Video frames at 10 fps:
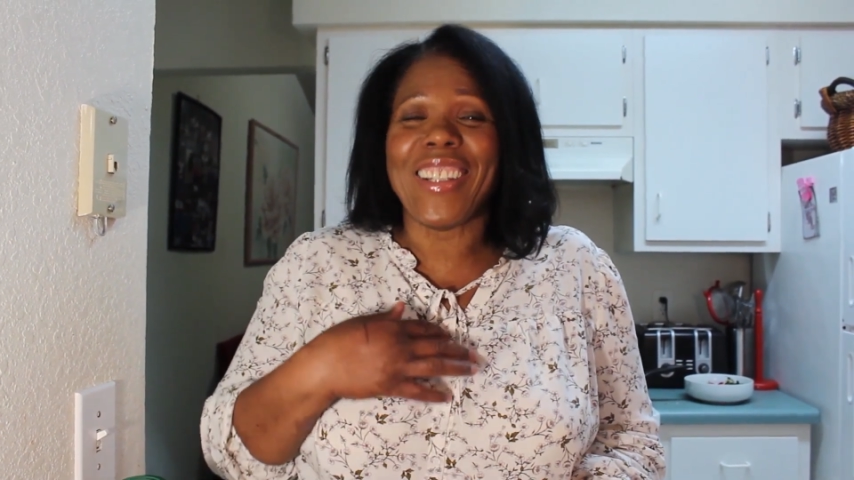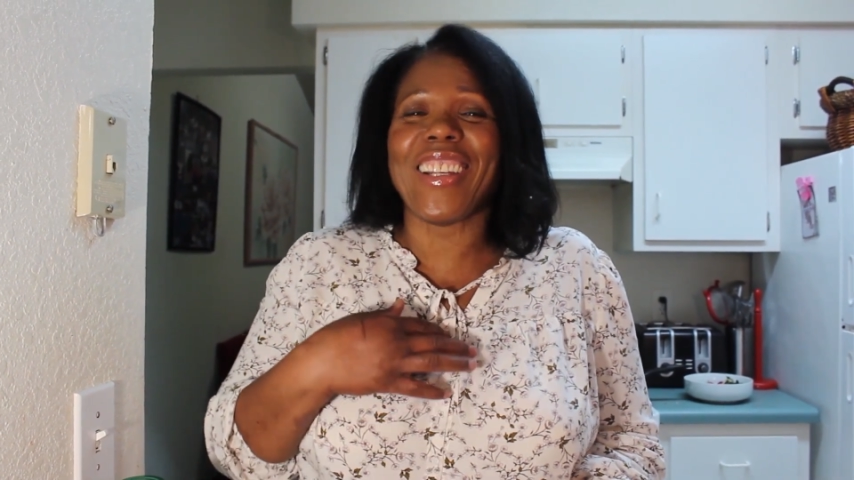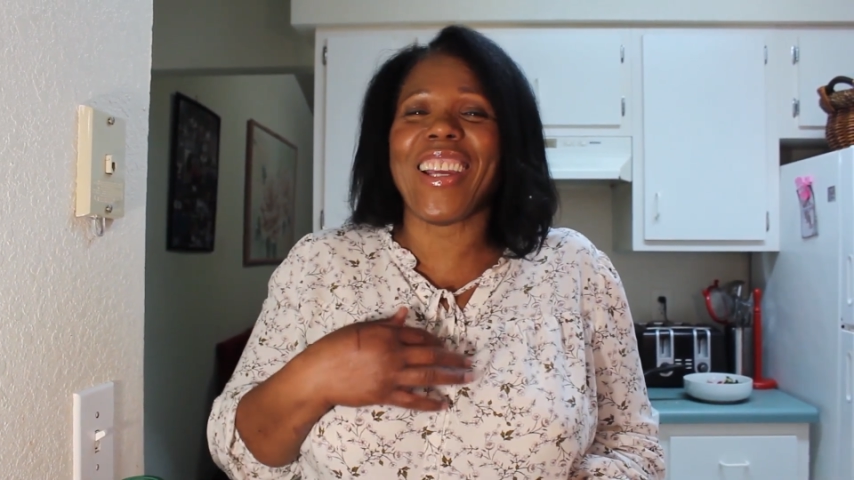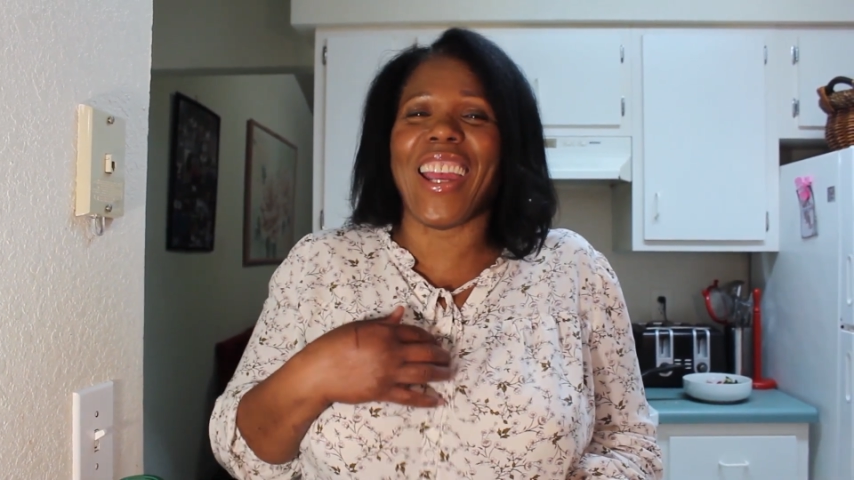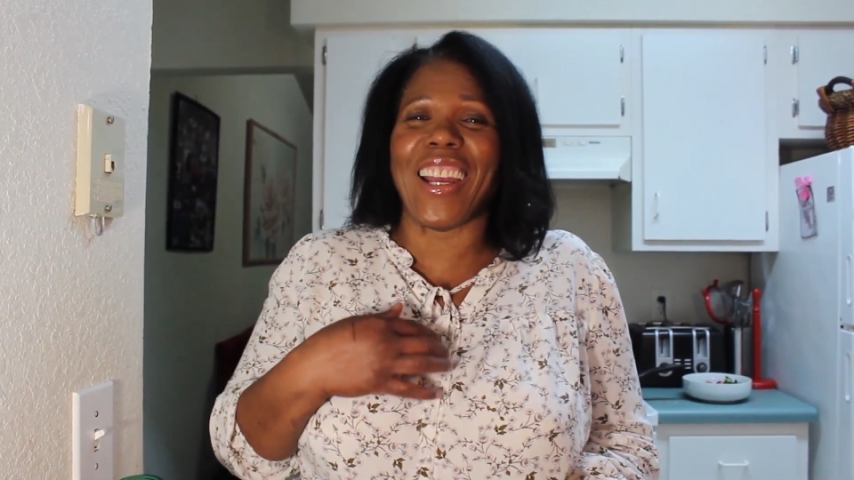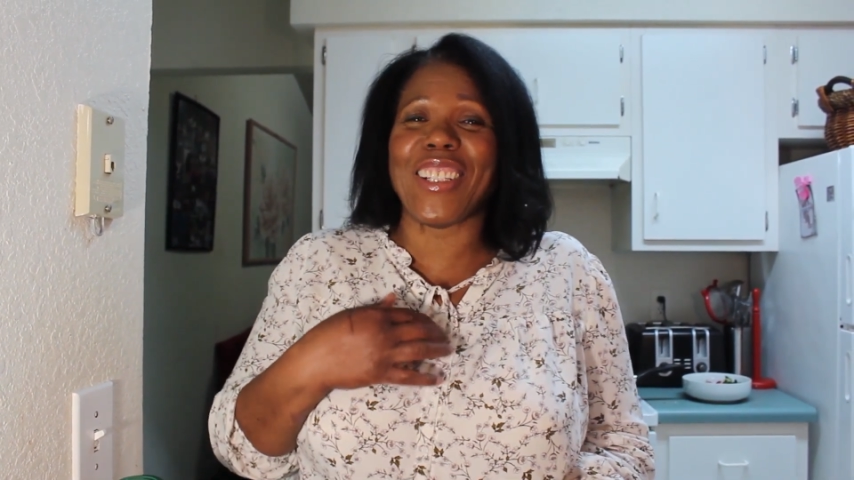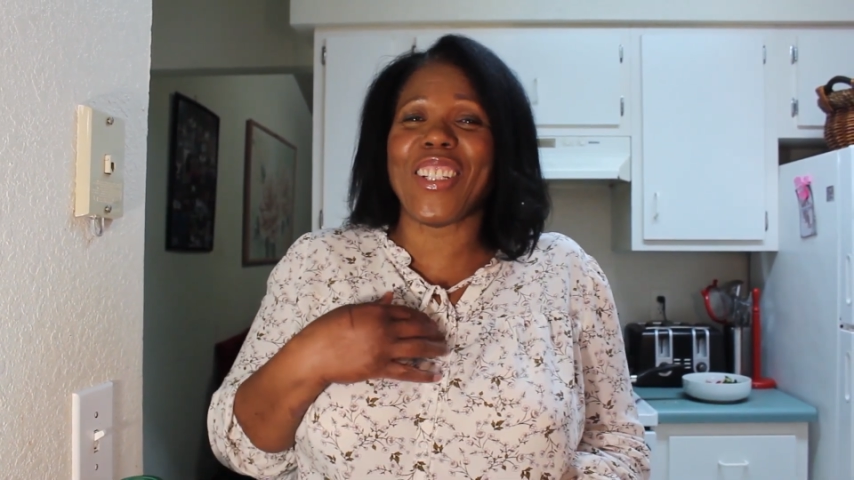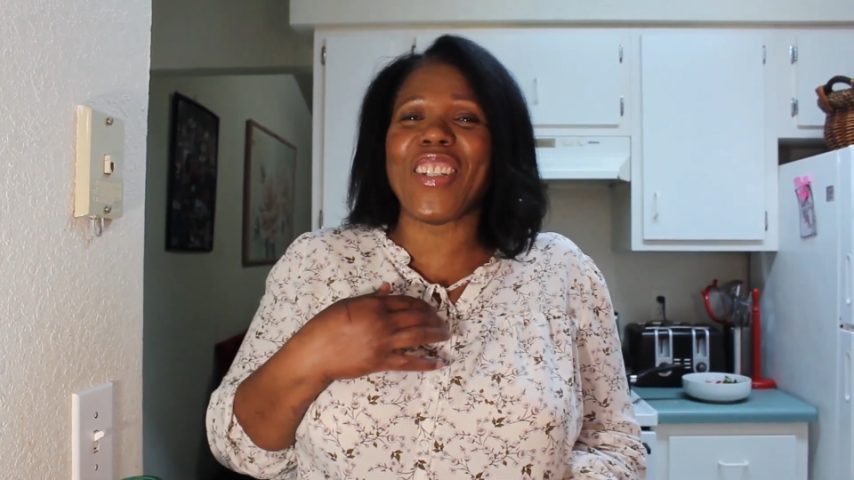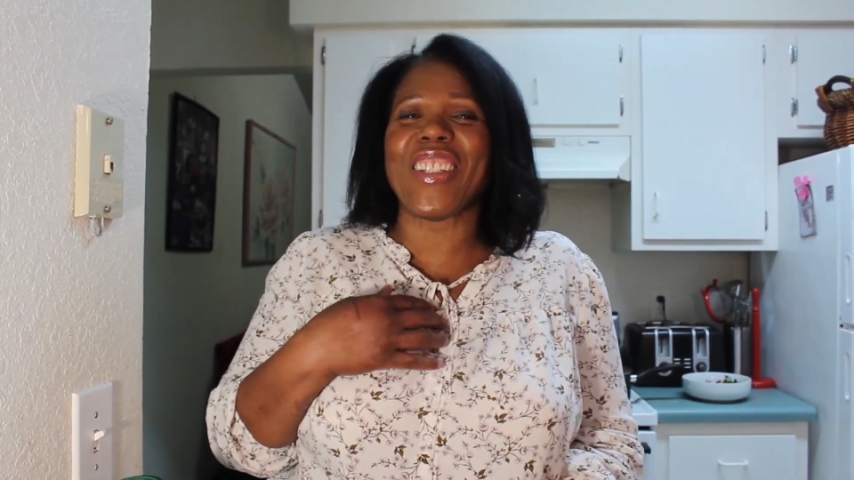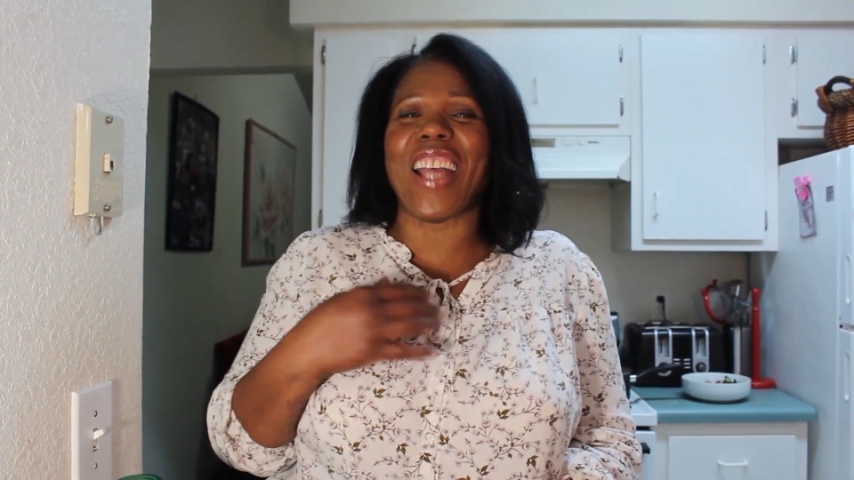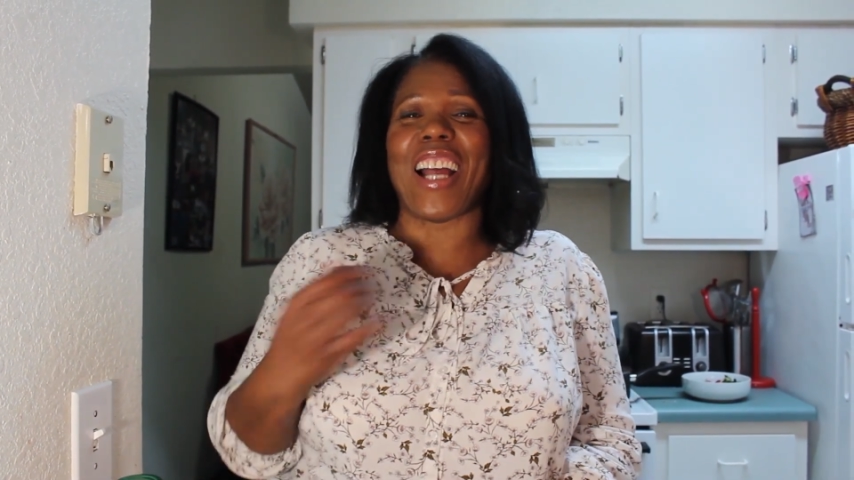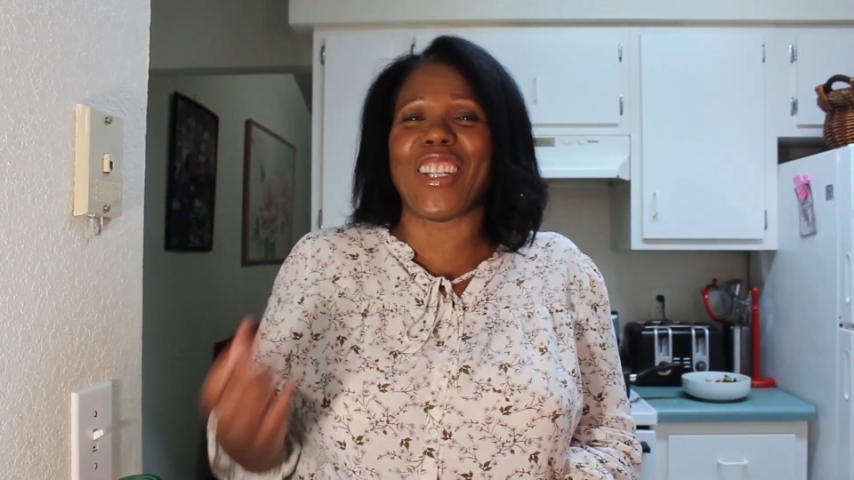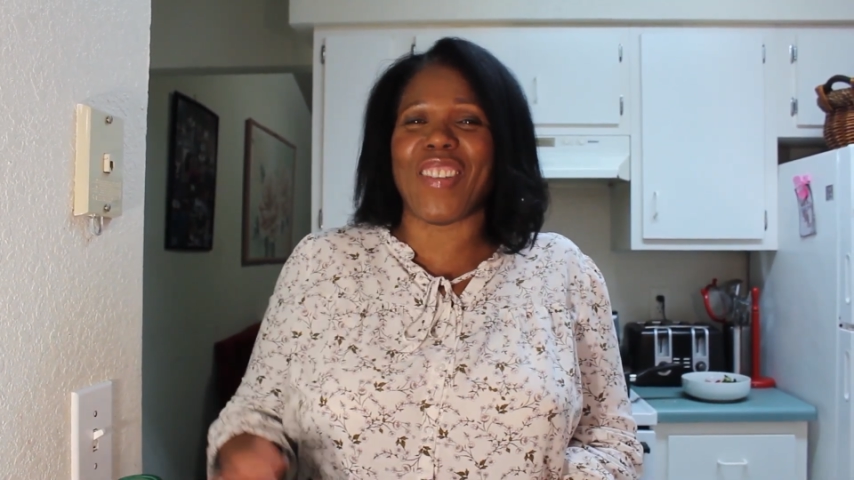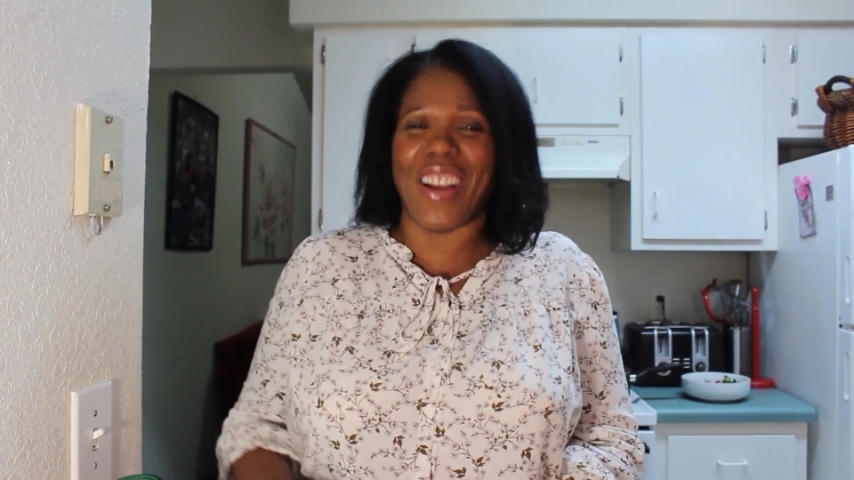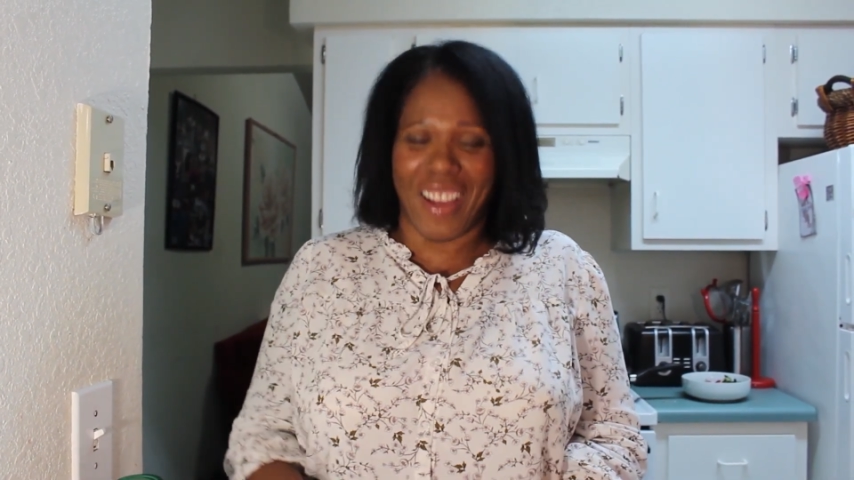you can't juice
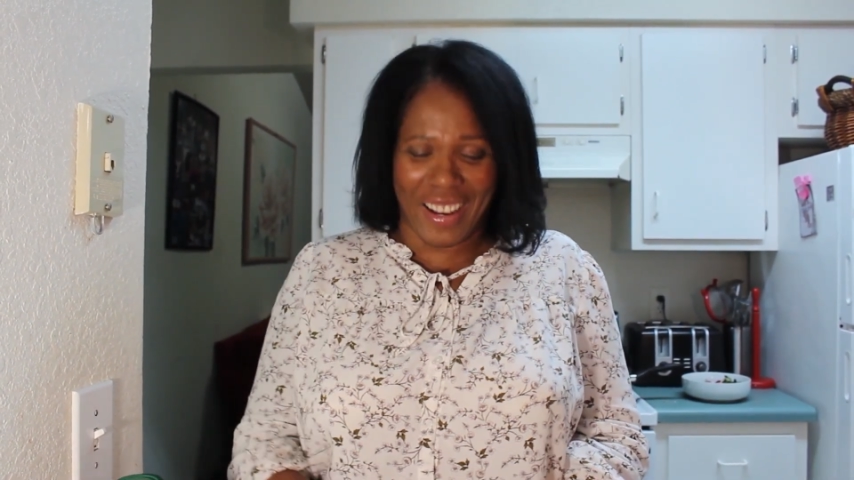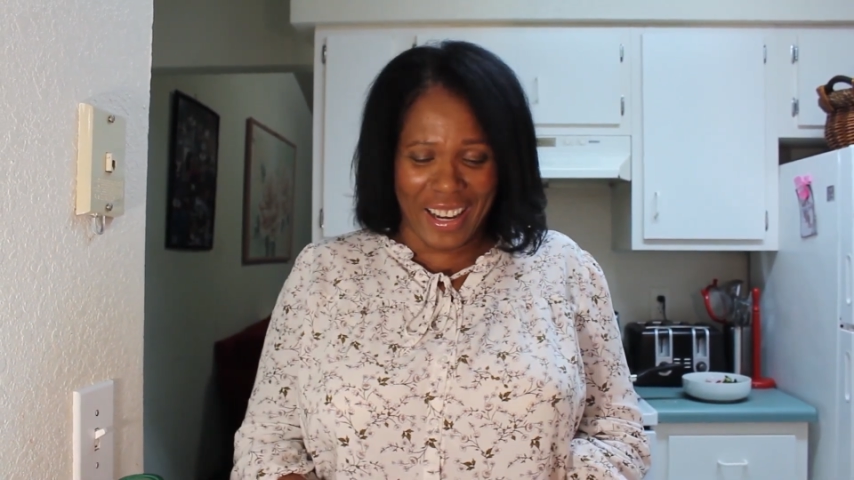that dry on